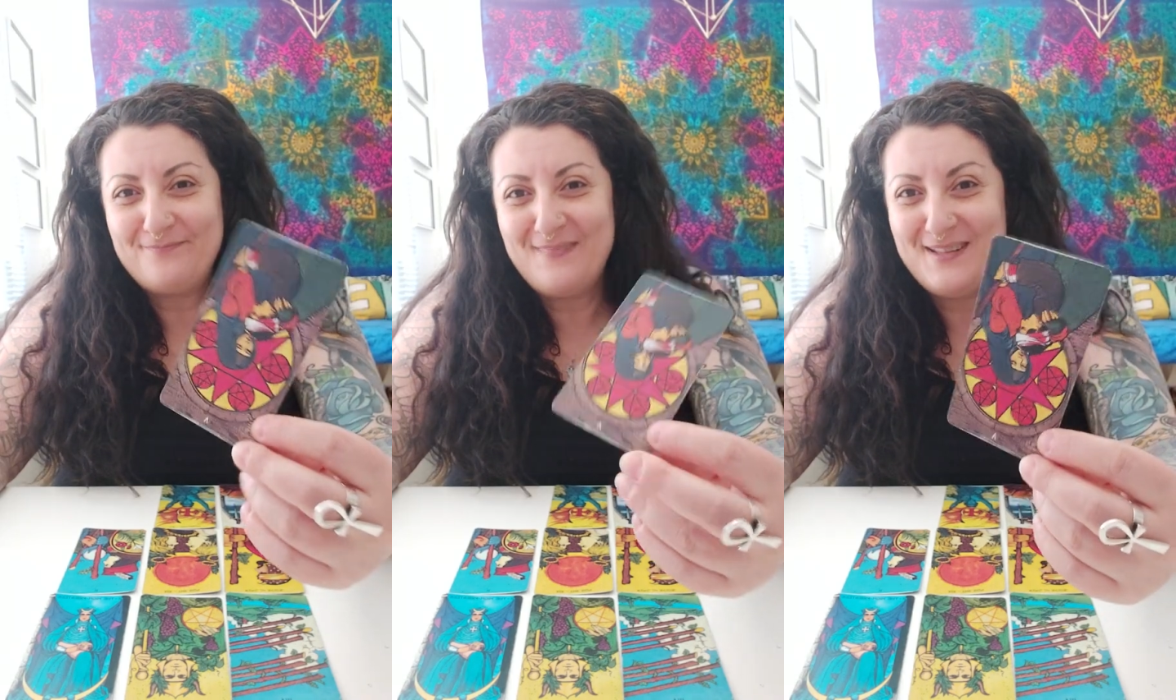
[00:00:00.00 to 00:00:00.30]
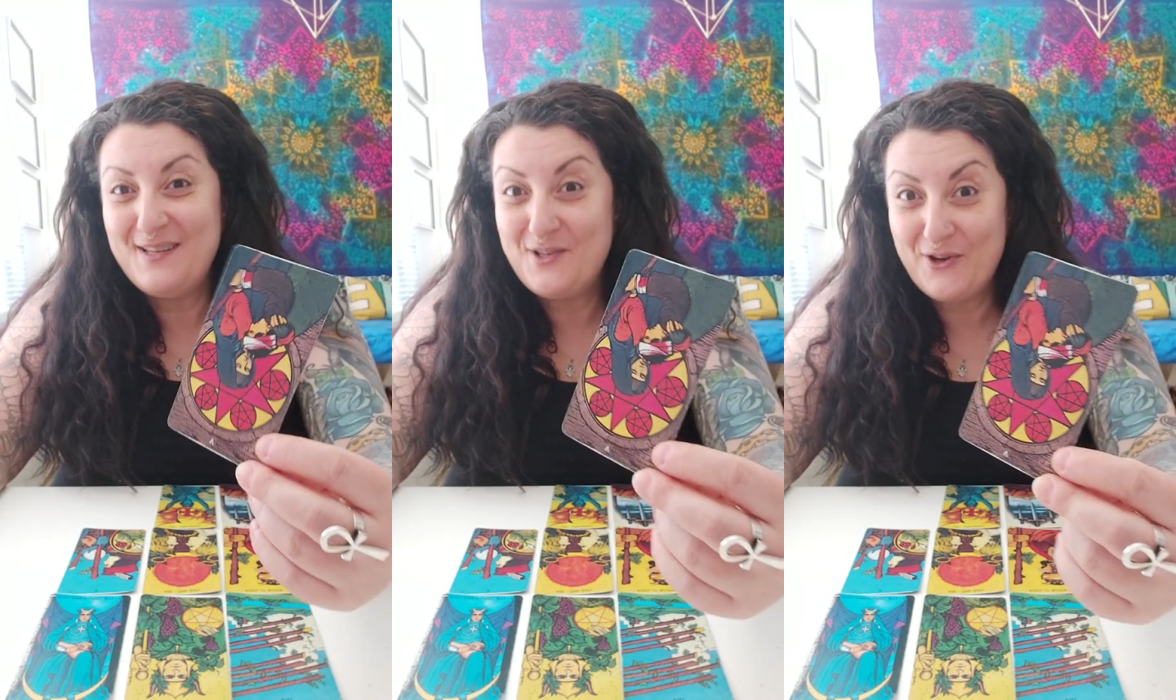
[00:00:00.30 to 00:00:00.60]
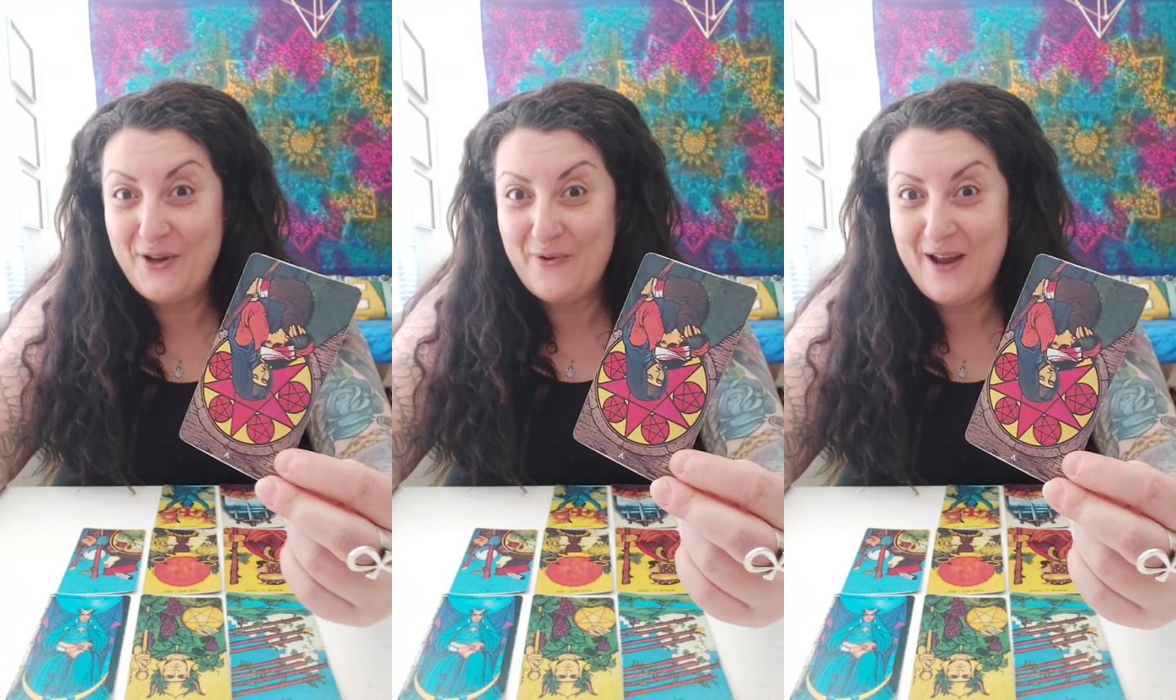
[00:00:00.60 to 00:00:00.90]
this is
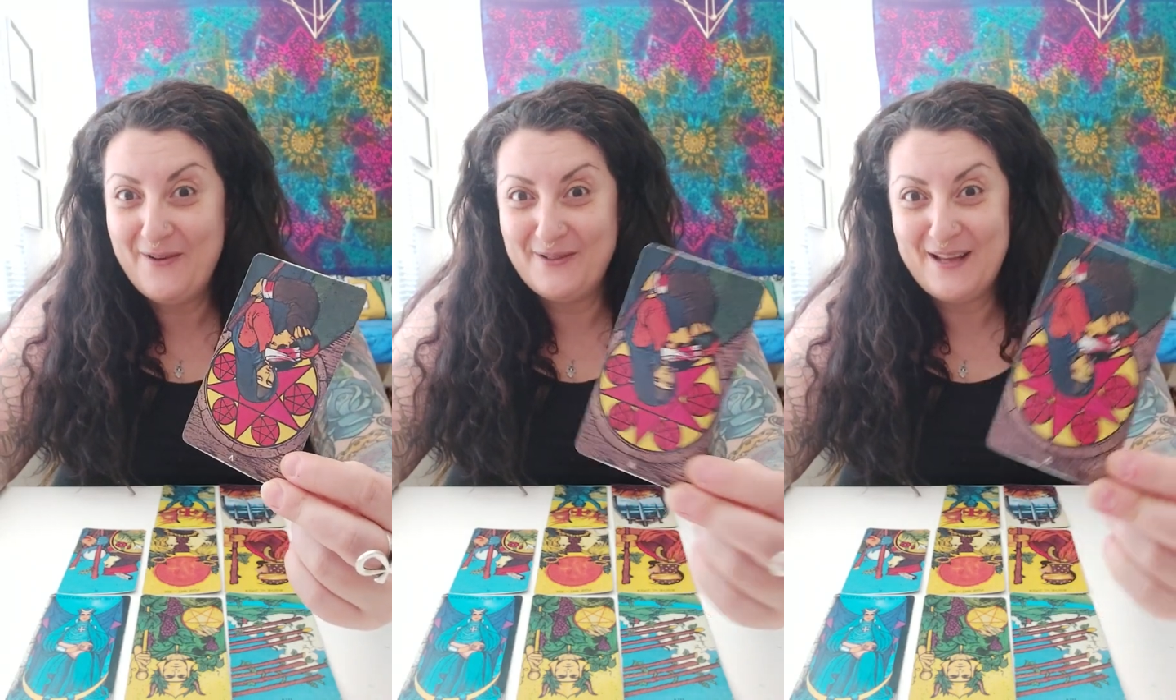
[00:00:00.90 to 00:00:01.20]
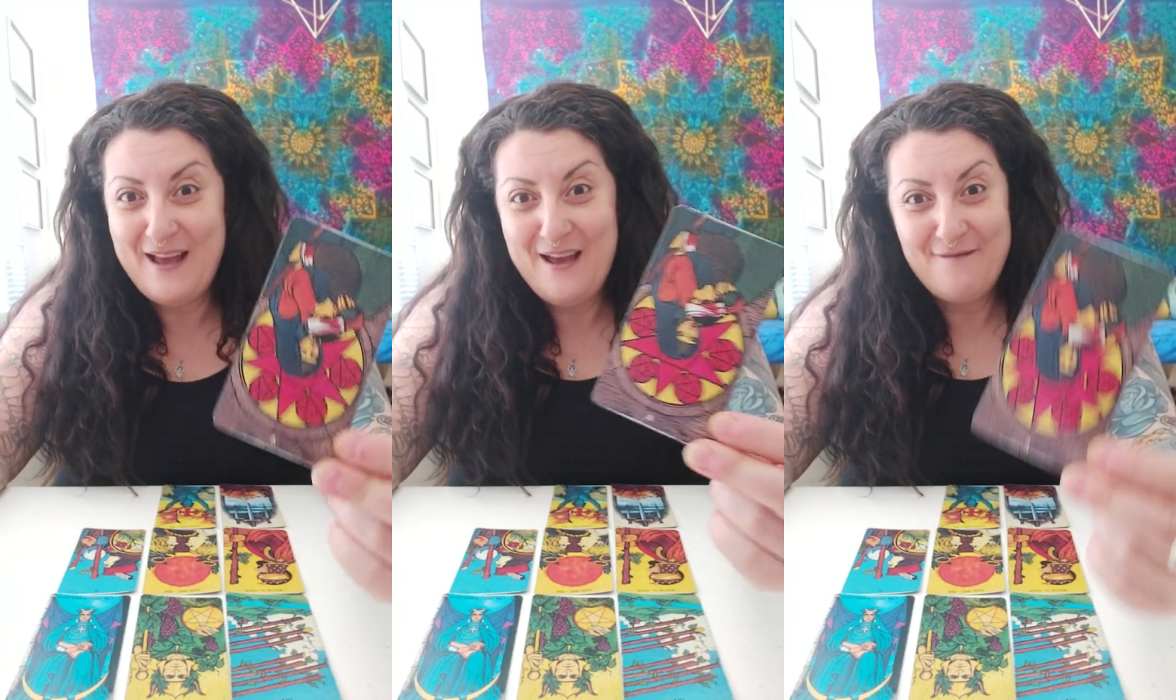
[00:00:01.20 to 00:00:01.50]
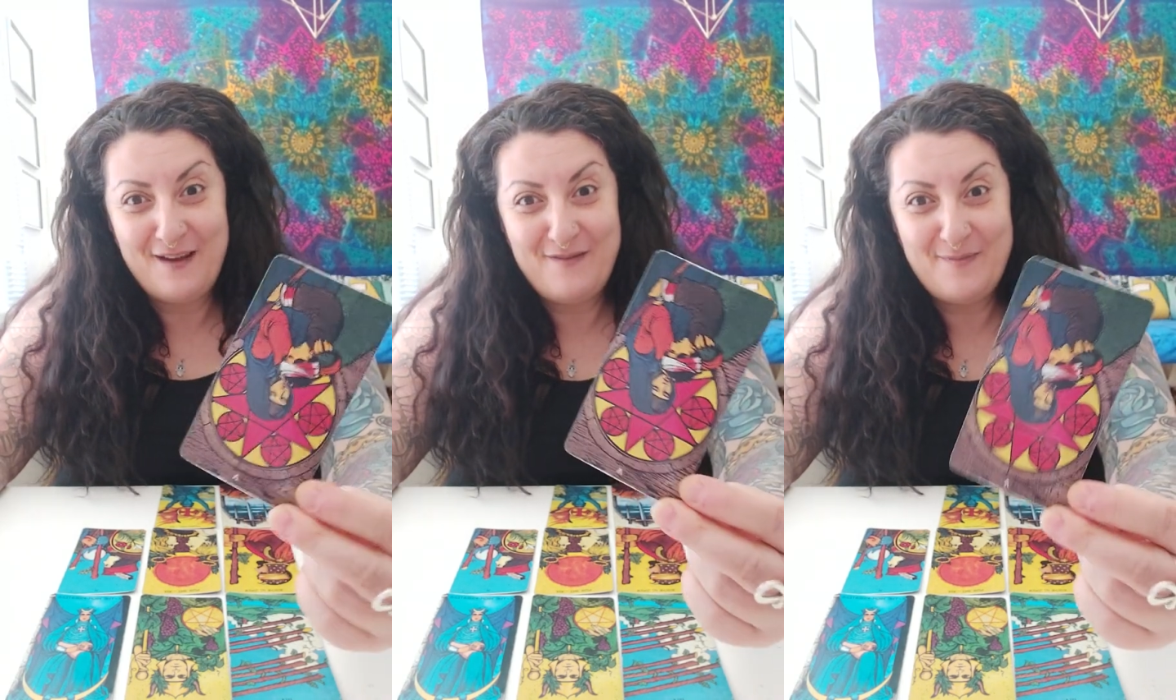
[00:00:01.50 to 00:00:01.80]
turning around.
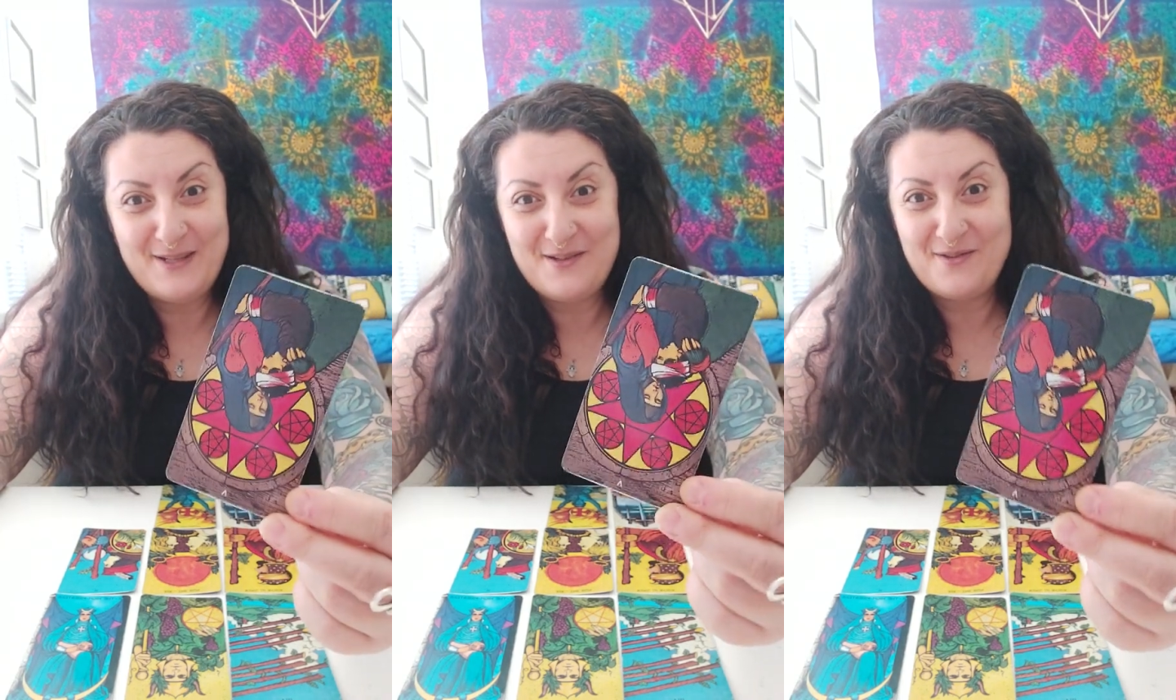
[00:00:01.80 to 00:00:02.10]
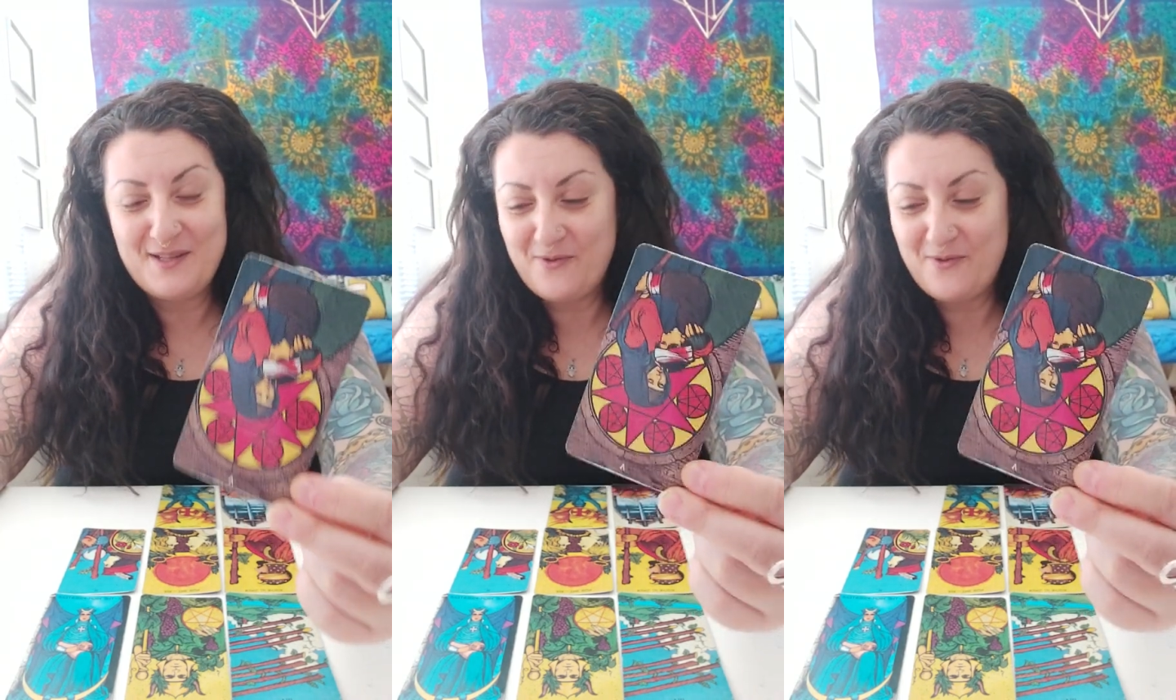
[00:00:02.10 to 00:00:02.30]
Five of Pentacles